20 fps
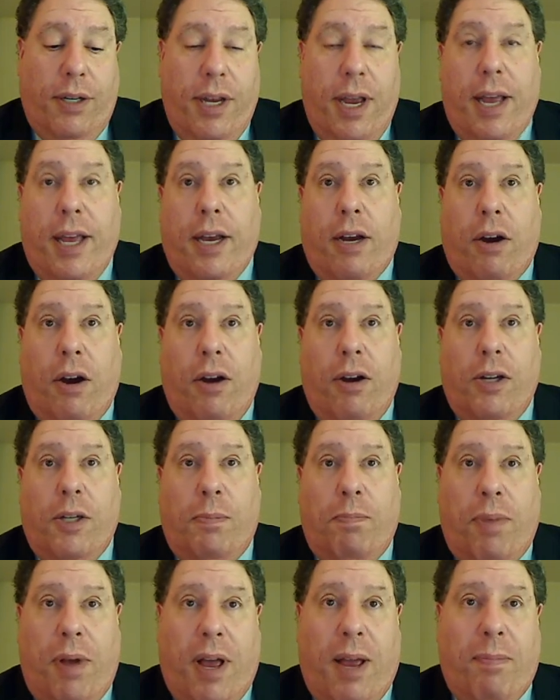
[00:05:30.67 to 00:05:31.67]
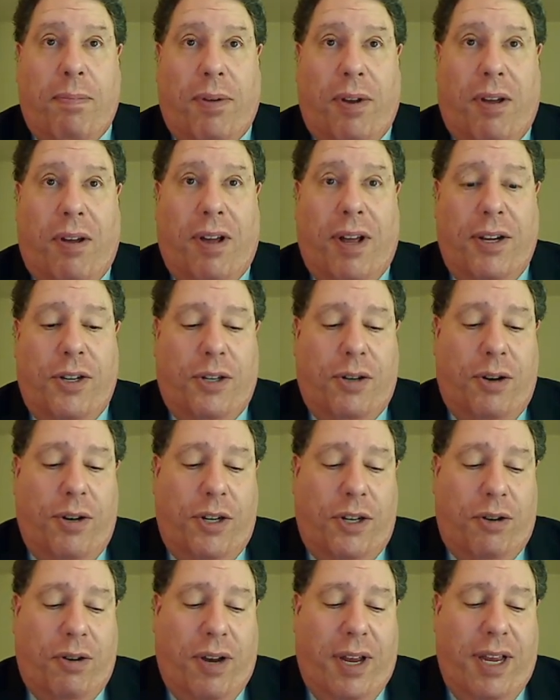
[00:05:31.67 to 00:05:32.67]
tankers, pipelines, or
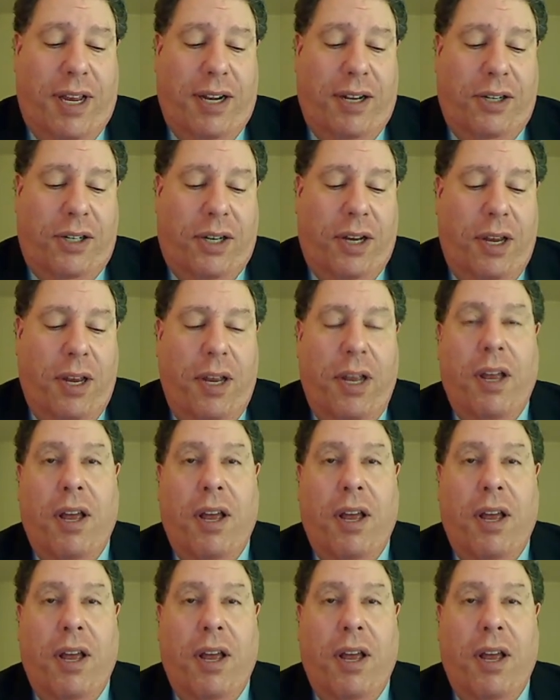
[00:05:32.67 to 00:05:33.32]
trains,